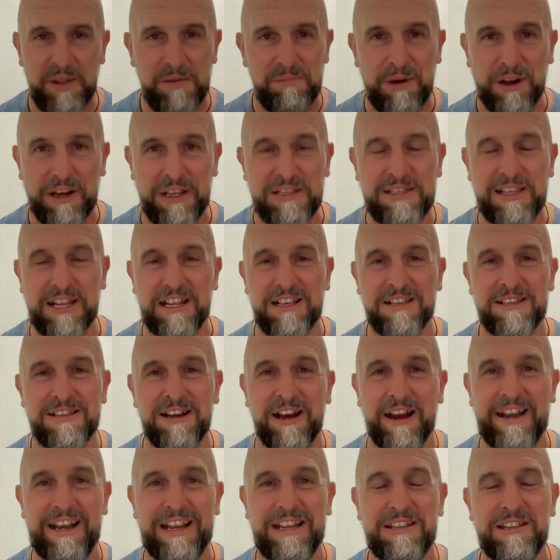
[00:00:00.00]
But it's an
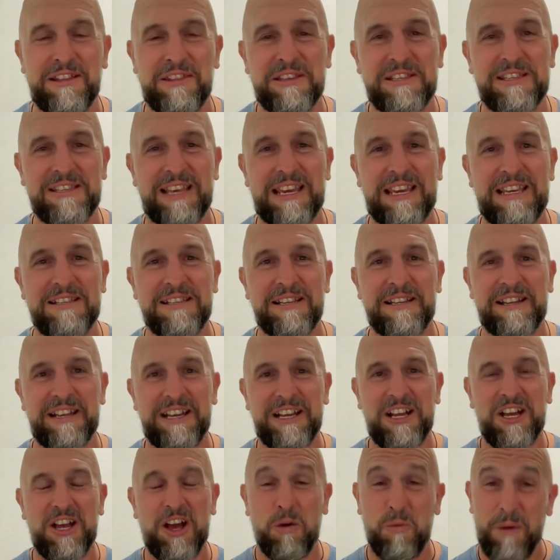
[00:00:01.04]
exciting end of the season.
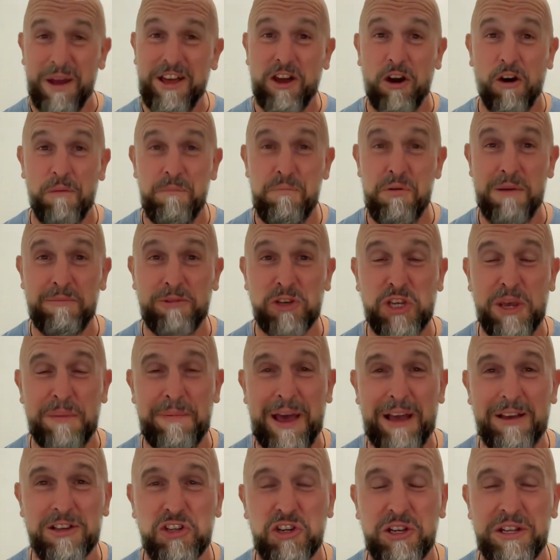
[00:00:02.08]
A week off Premiership
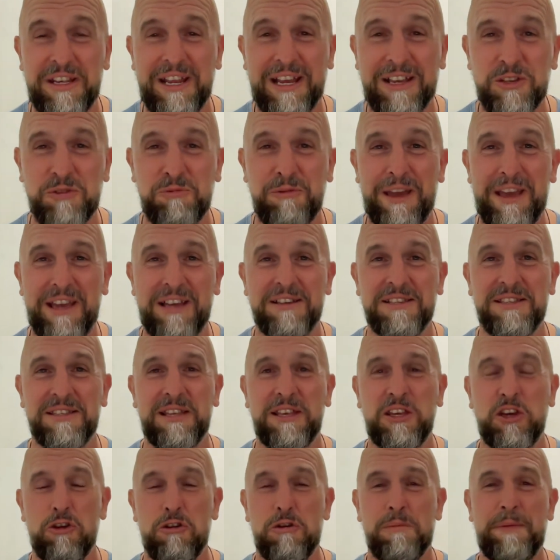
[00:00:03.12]
action next week as
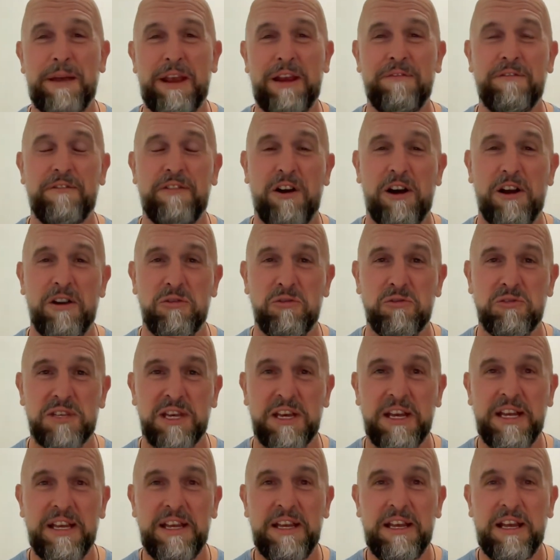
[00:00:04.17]
the European semi-finals,
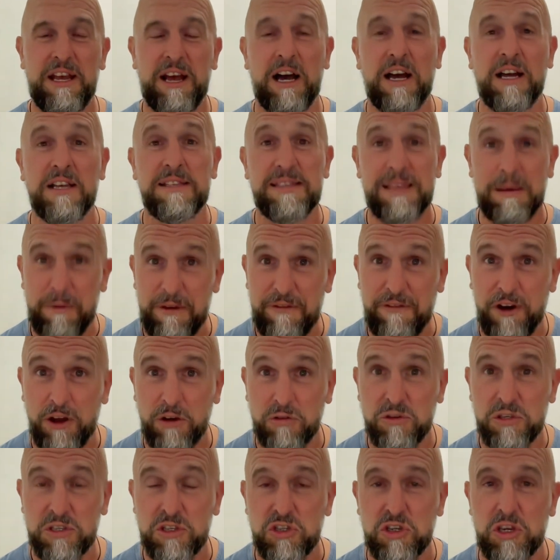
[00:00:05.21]

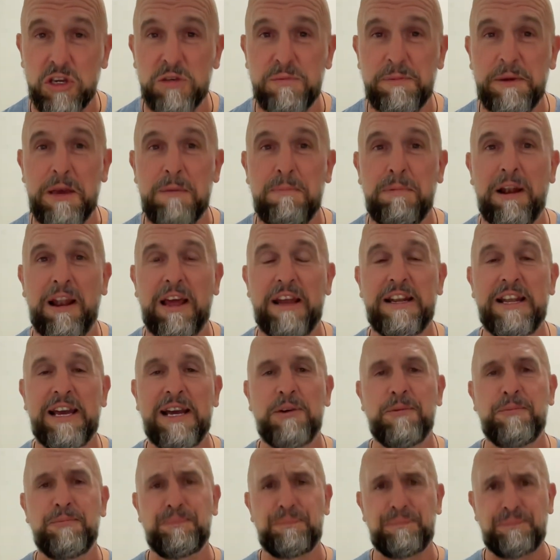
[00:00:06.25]
are played
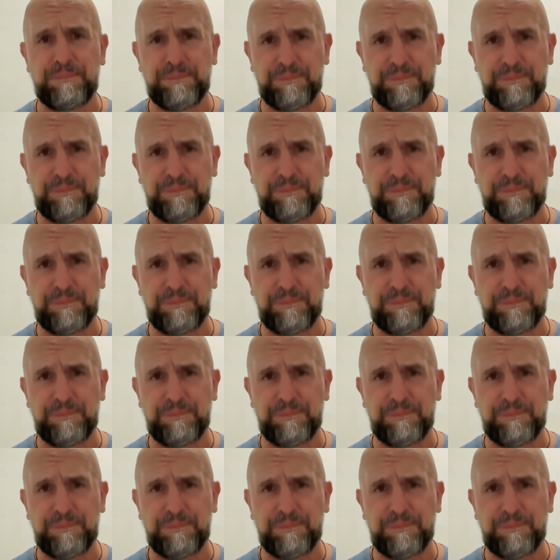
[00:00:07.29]
out.